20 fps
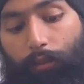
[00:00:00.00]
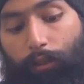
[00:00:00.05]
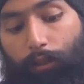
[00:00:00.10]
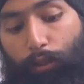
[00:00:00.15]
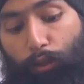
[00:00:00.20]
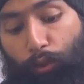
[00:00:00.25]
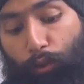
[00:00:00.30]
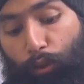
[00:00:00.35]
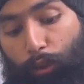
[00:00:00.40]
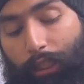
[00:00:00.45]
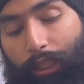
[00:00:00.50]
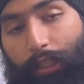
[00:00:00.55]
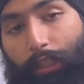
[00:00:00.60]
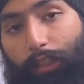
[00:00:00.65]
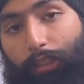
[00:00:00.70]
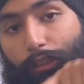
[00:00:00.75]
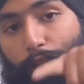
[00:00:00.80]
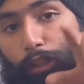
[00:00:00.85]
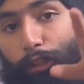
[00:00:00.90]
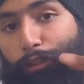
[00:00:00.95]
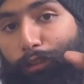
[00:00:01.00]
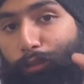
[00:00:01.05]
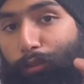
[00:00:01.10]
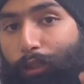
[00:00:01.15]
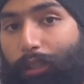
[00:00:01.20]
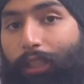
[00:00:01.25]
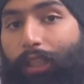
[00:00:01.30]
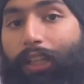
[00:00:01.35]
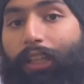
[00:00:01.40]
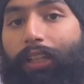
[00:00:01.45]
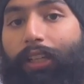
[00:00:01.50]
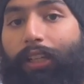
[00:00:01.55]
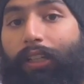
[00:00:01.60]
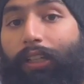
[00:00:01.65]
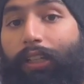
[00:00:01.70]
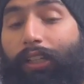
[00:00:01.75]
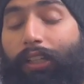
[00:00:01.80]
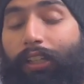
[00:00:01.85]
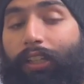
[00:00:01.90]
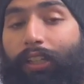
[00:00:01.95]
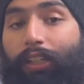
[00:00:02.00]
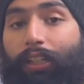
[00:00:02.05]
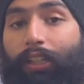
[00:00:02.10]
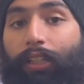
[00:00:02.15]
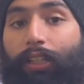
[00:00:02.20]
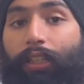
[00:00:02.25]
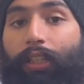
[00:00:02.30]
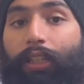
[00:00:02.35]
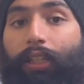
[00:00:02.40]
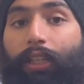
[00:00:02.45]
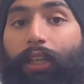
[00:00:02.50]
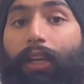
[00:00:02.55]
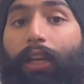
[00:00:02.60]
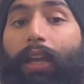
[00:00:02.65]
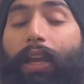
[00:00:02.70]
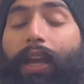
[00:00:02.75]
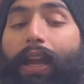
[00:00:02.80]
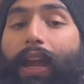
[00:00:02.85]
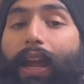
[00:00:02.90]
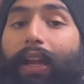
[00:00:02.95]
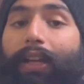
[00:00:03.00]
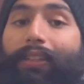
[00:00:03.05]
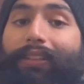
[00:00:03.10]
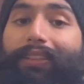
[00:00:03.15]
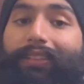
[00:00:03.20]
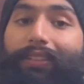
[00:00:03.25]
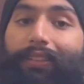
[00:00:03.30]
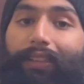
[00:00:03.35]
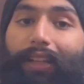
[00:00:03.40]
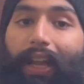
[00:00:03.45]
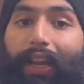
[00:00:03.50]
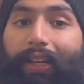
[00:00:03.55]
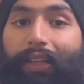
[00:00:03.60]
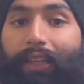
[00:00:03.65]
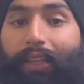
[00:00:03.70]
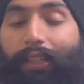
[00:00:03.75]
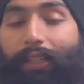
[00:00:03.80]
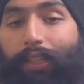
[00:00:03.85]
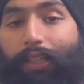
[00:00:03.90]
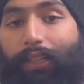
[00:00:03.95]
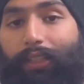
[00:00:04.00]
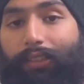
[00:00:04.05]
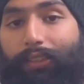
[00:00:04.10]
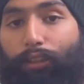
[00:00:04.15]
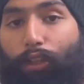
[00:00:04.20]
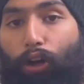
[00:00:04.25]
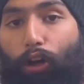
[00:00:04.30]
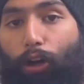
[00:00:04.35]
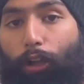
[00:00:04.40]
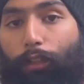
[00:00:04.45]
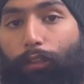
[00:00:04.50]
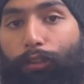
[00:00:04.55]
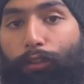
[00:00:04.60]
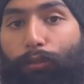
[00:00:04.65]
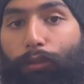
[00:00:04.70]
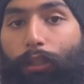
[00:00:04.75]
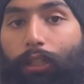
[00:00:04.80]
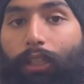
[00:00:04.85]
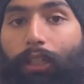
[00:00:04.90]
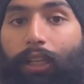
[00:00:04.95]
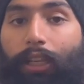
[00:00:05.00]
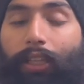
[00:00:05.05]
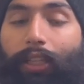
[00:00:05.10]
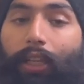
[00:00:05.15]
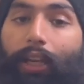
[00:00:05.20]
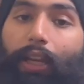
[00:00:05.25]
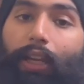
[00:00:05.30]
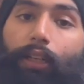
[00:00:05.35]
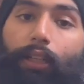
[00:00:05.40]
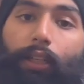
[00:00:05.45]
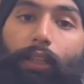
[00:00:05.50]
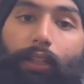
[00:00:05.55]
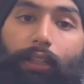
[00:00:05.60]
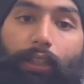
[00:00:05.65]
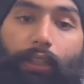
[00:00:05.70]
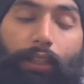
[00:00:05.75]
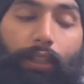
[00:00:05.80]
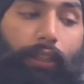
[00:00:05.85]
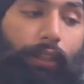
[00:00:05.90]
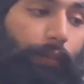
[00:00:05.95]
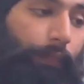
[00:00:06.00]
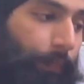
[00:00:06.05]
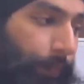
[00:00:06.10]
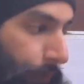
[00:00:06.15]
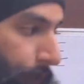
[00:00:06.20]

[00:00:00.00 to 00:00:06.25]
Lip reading: rolling is also occurring anteriorly, and sliding is also occurring anteriorly.